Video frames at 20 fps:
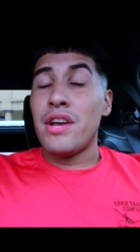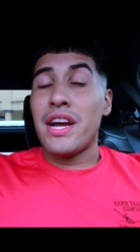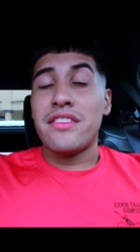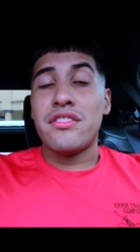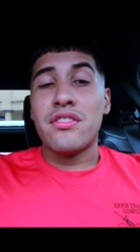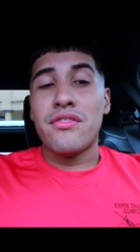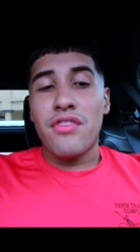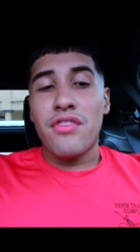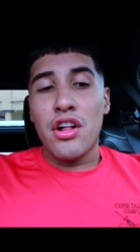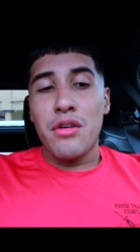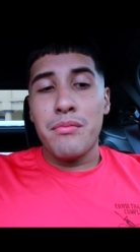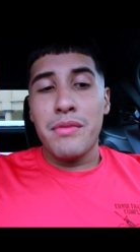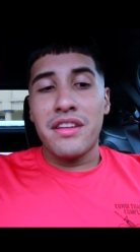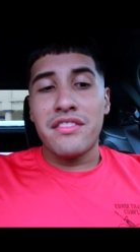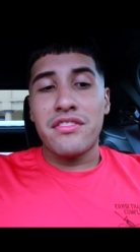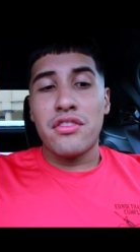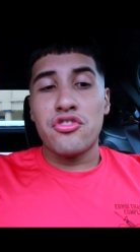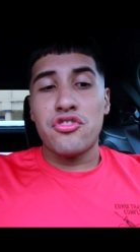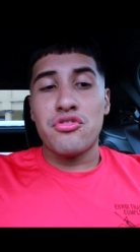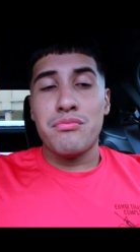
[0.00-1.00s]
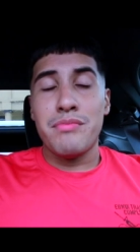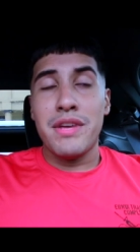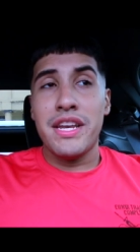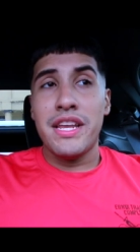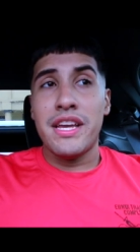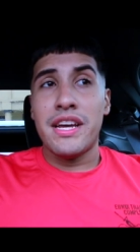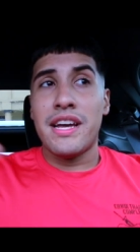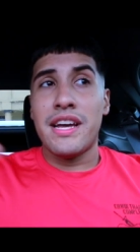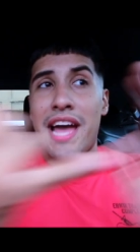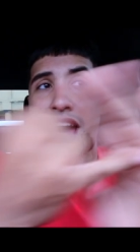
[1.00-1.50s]
you guys don't follow me on social
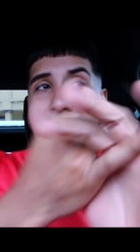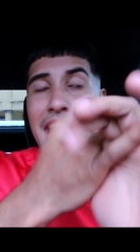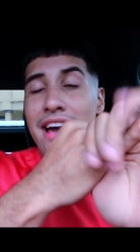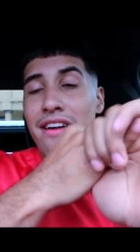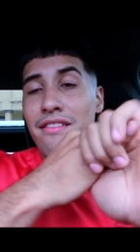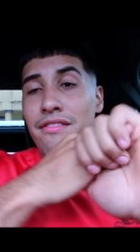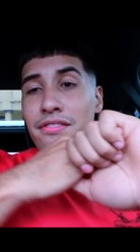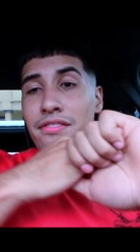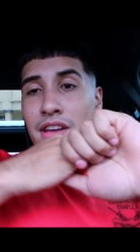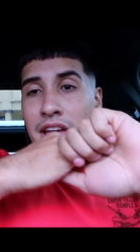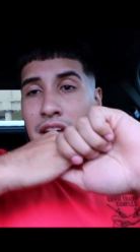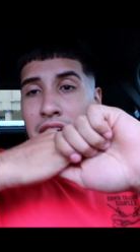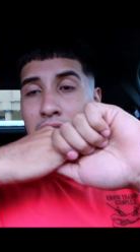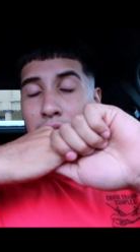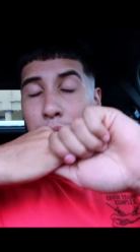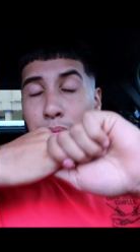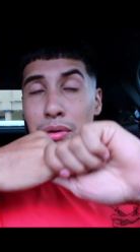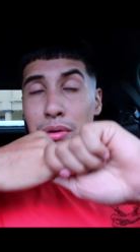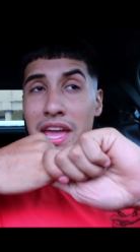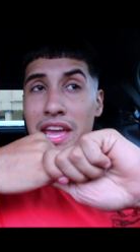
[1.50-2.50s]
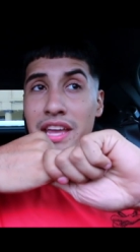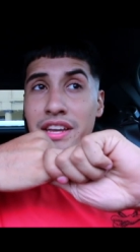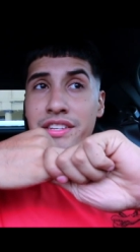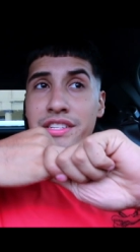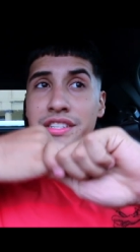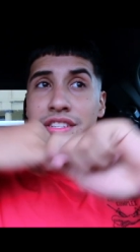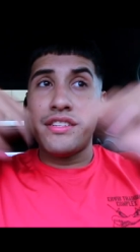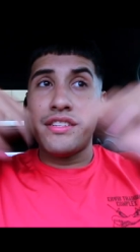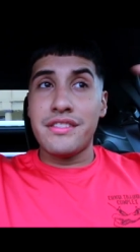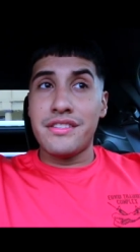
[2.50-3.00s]
media, I have a
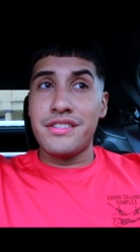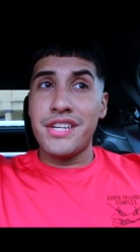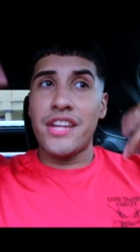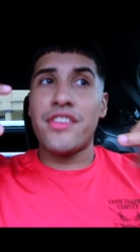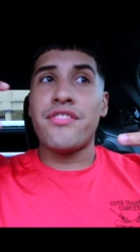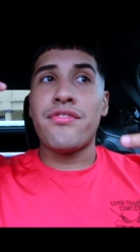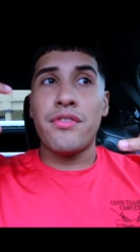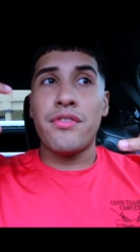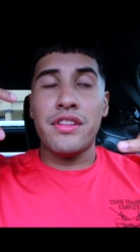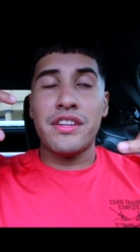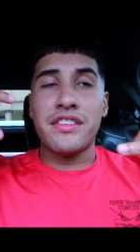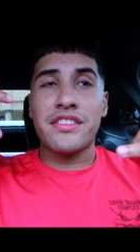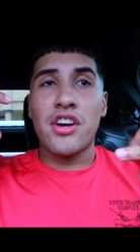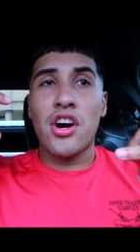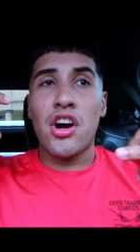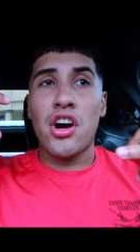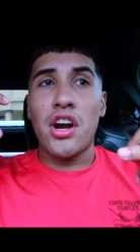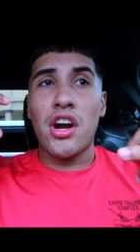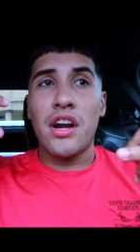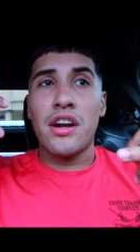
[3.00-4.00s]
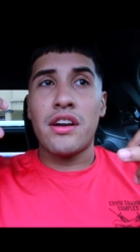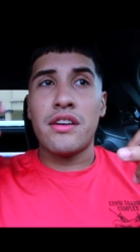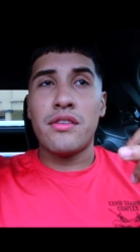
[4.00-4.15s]
page just for this car,